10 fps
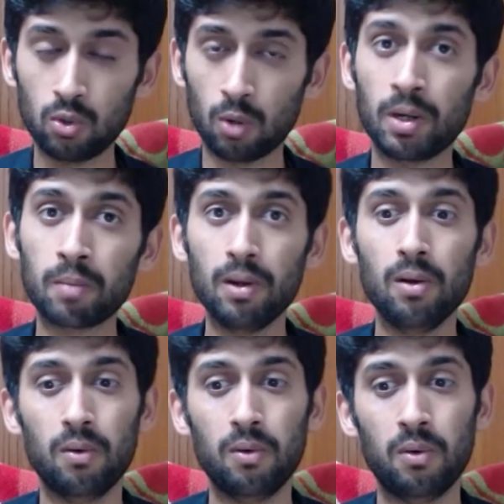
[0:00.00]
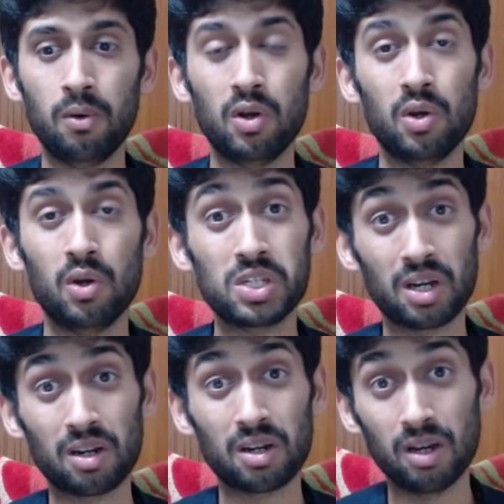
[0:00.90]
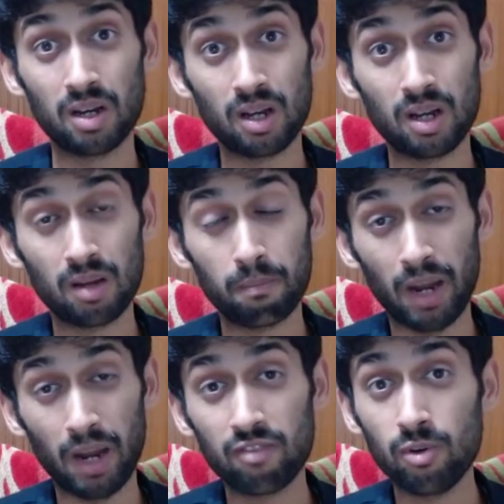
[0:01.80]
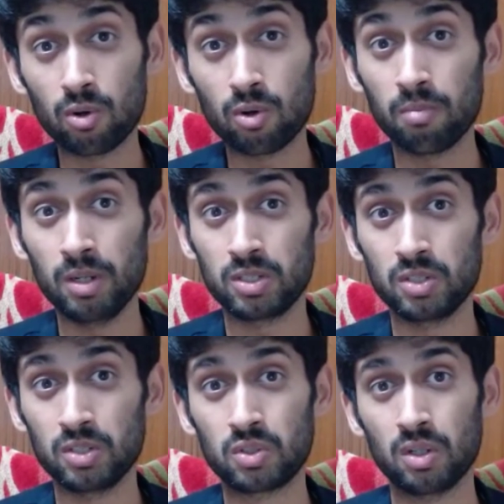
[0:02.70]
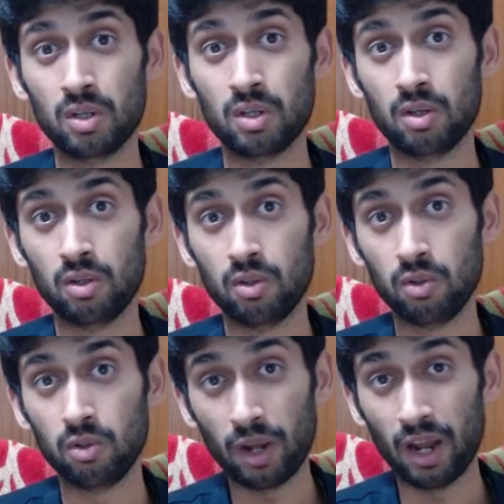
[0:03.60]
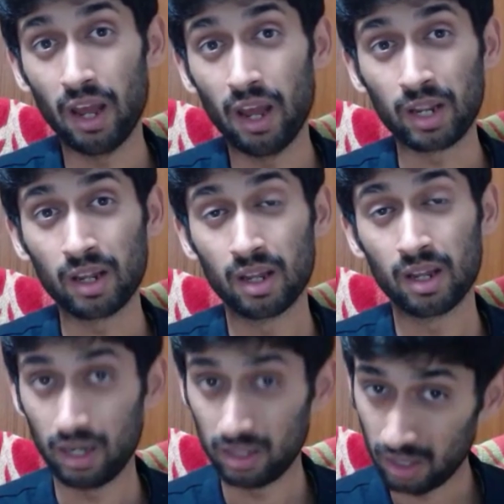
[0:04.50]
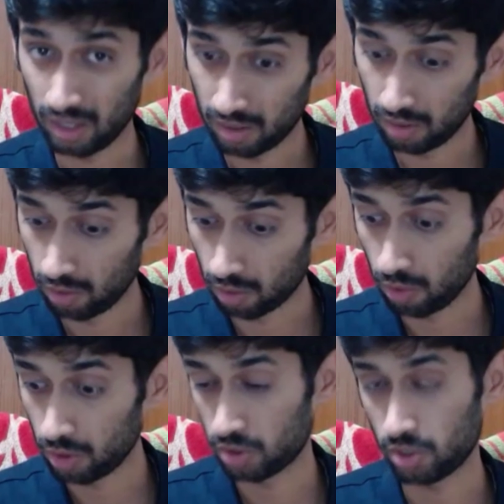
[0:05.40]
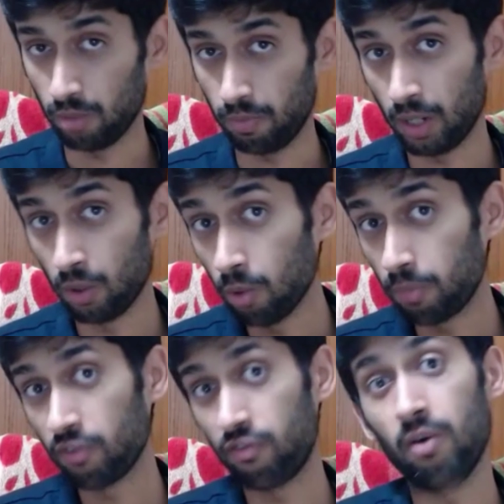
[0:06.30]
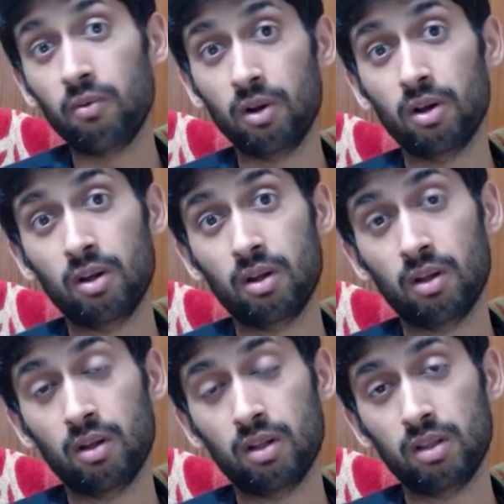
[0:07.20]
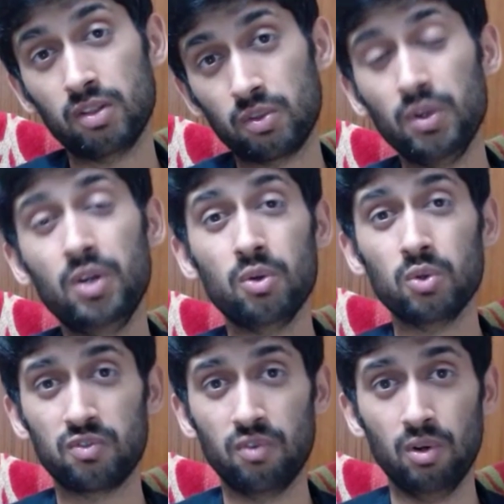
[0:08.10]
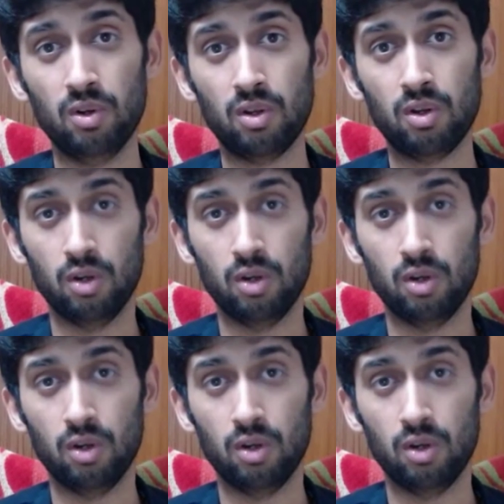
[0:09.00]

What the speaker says: Do comment below which are the bad food combinations you were having and then you're going to stop. I hope you found this video useful.